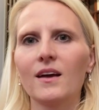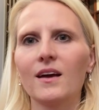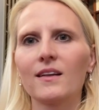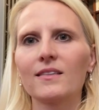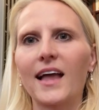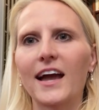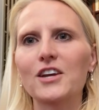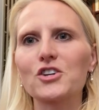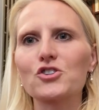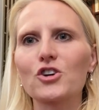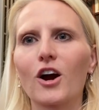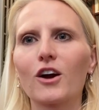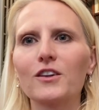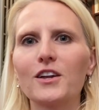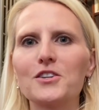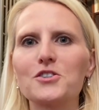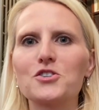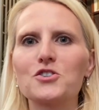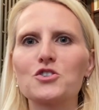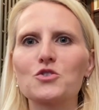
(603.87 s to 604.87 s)
Like
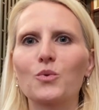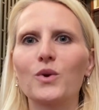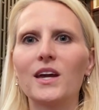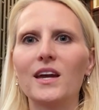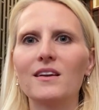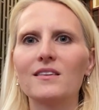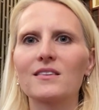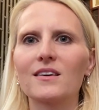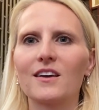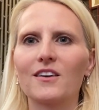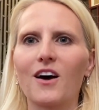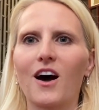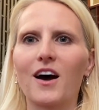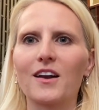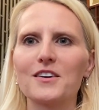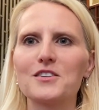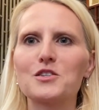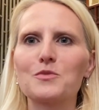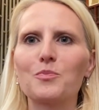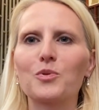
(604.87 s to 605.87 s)
Charlotte's sweet and
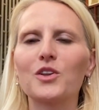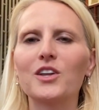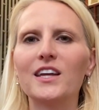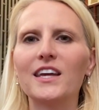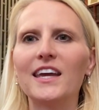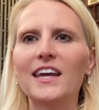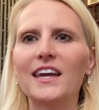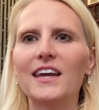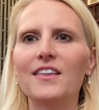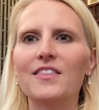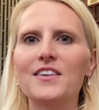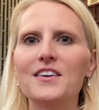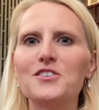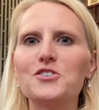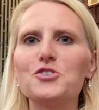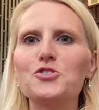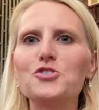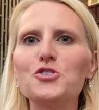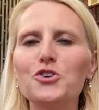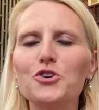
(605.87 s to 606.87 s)
honest plea,
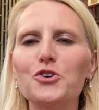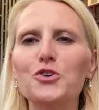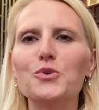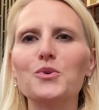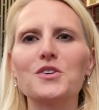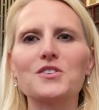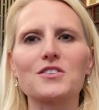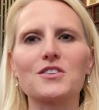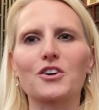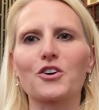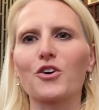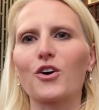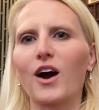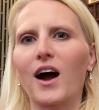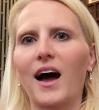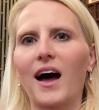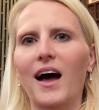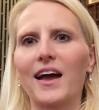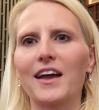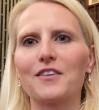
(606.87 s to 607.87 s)
this too is the
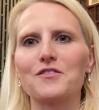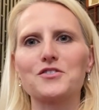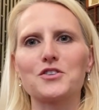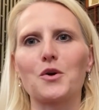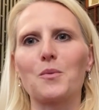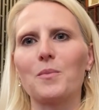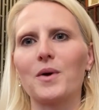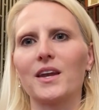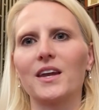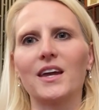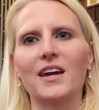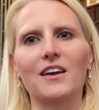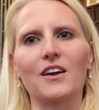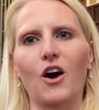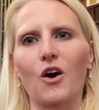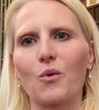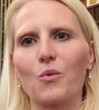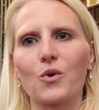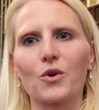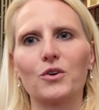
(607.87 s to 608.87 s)
cry of so many in
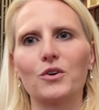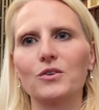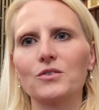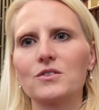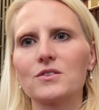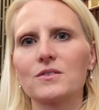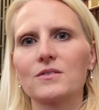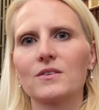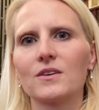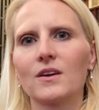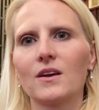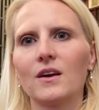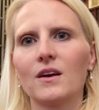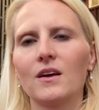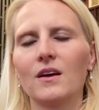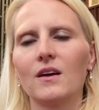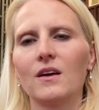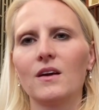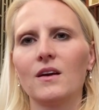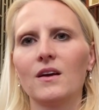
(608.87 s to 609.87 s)
our world.
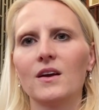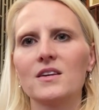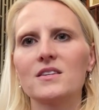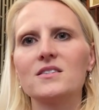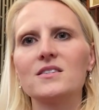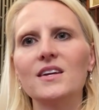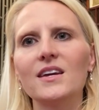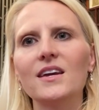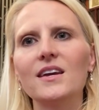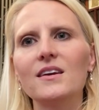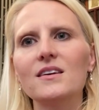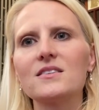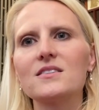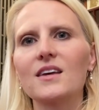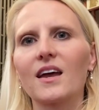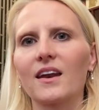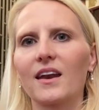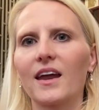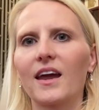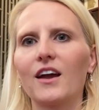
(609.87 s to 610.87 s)
CE
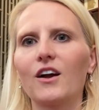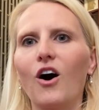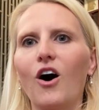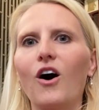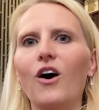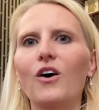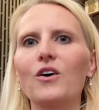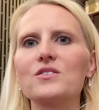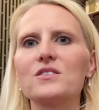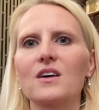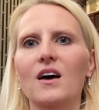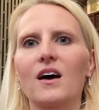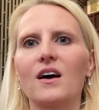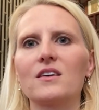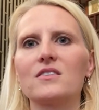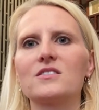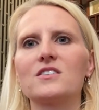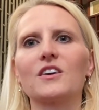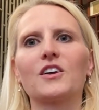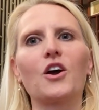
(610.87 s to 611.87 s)
Sunday calls
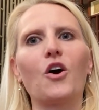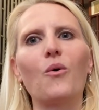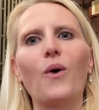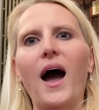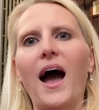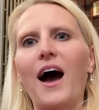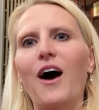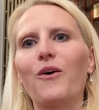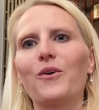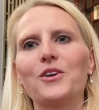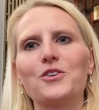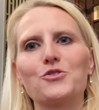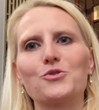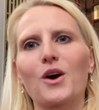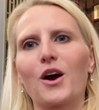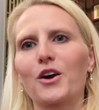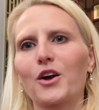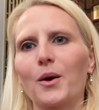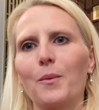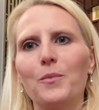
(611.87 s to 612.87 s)
us to go out into
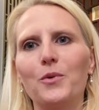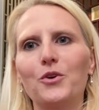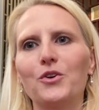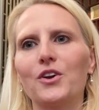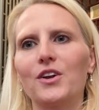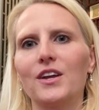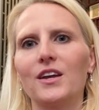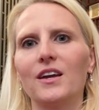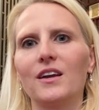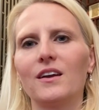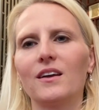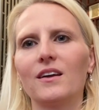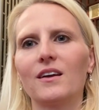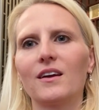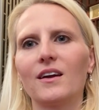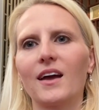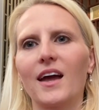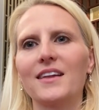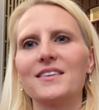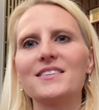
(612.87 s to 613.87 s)
our community
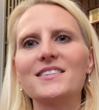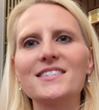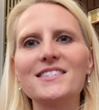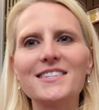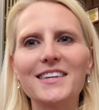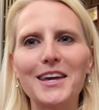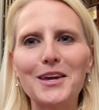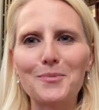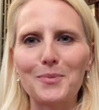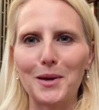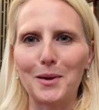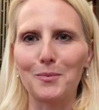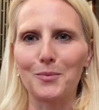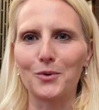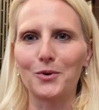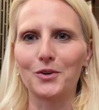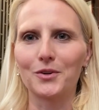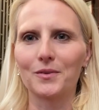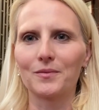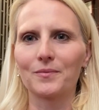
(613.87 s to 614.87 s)
and see
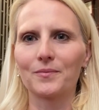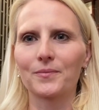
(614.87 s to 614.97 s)
people.